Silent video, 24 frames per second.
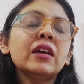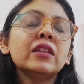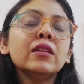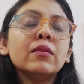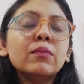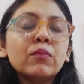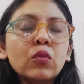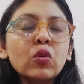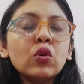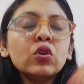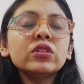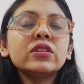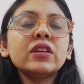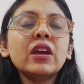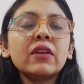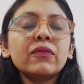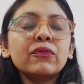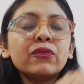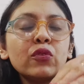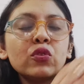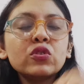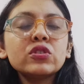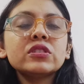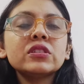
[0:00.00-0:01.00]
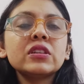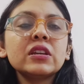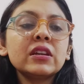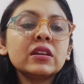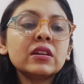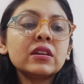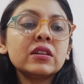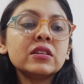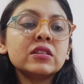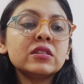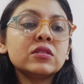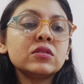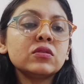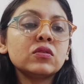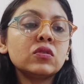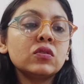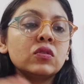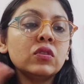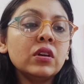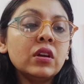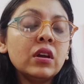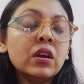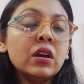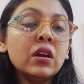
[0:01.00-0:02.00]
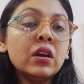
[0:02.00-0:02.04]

the more they're forcing it to